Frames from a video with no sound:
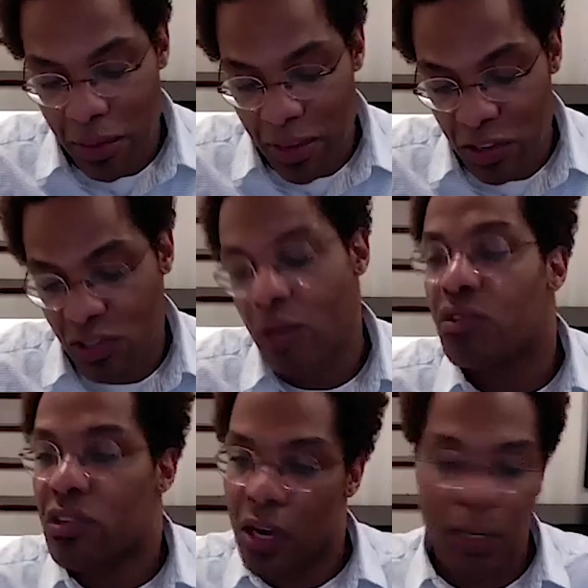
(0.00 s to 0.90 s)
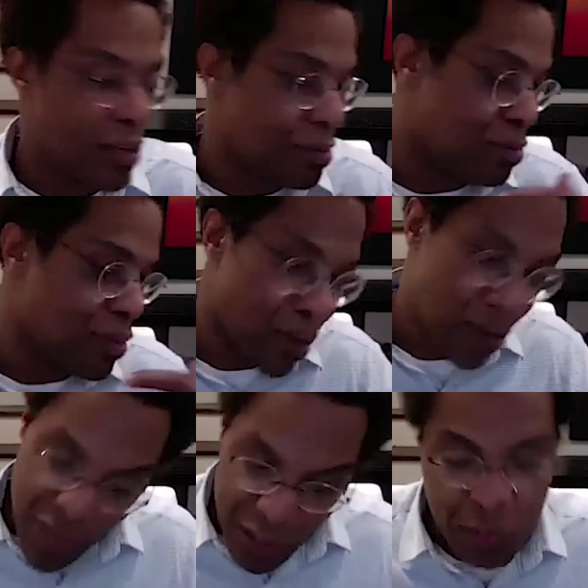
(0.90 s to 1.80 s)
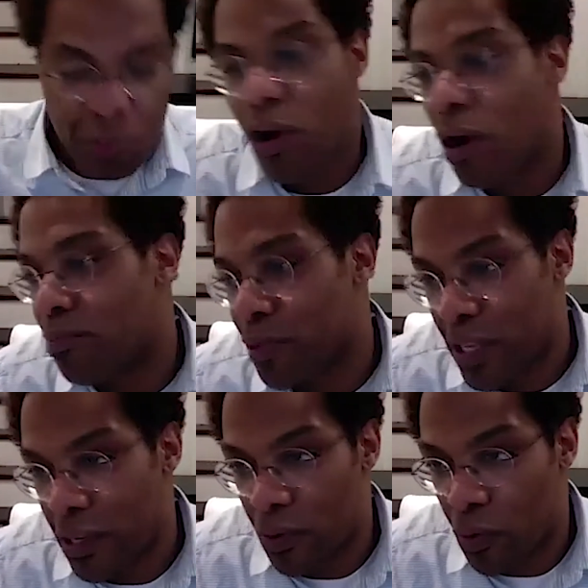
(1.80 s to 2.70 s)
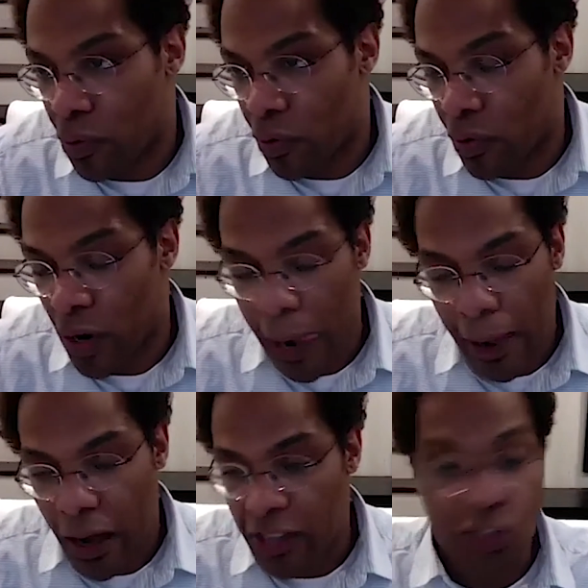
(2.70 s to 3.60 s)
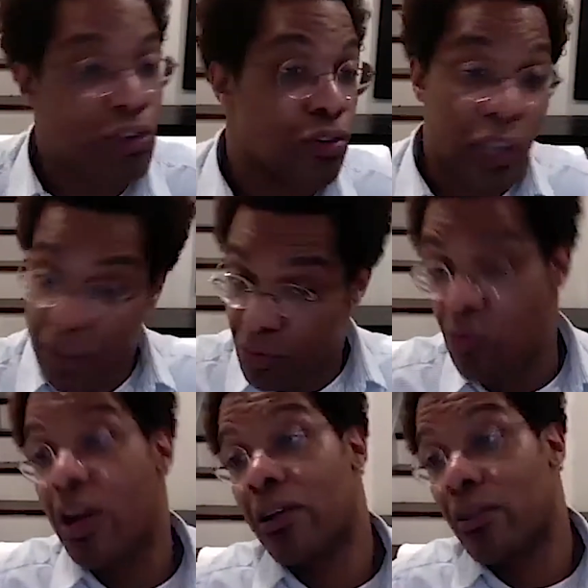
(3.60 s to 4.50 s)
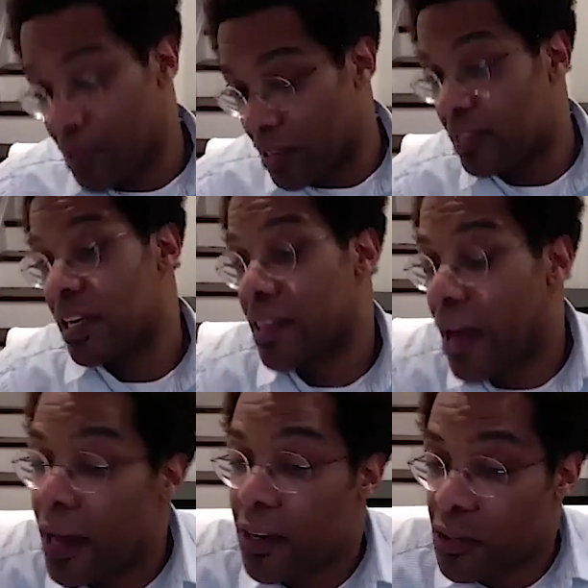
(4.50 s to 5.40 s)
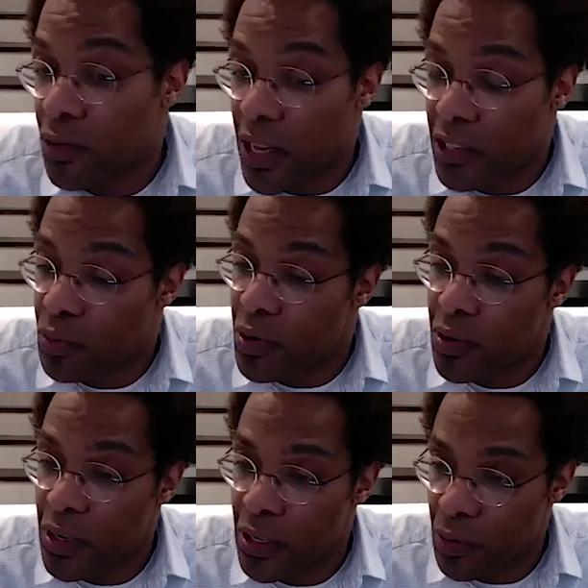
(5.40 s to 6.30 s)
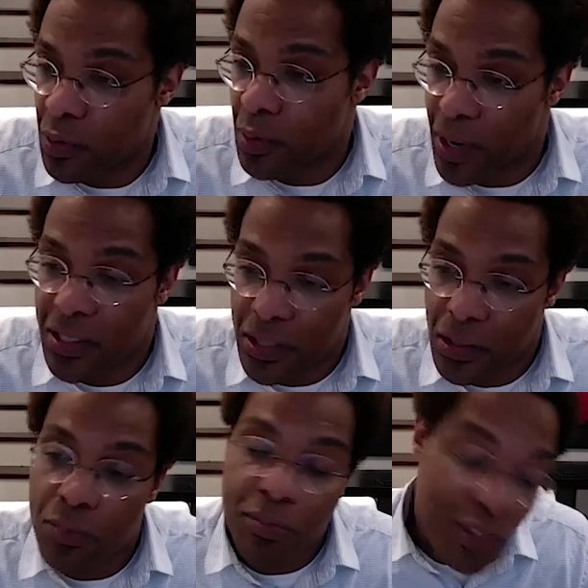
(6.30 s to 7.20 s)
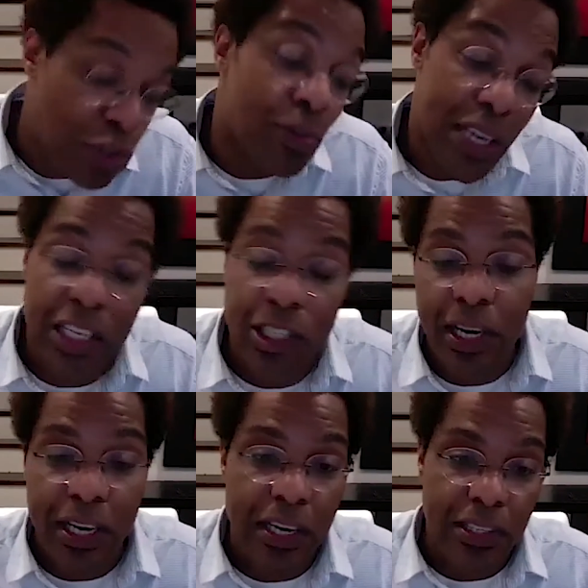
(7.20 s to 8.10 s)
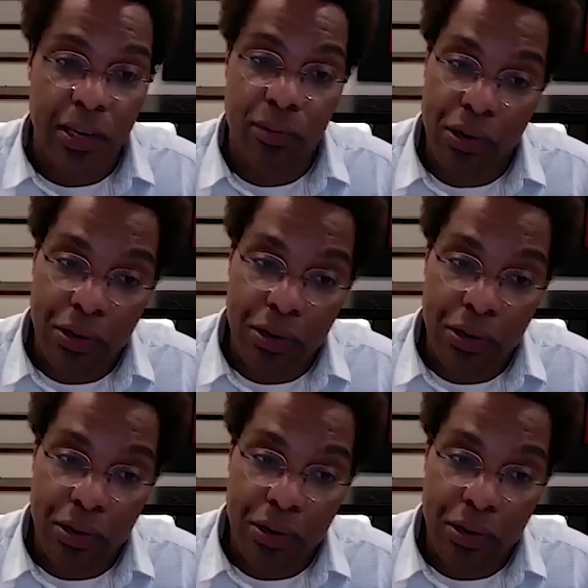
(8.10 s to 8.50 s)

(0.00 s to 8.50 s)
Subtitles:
just outside, like an investment property or a secured line of credit or things like that. So that's where invest could still be case by case in that regard.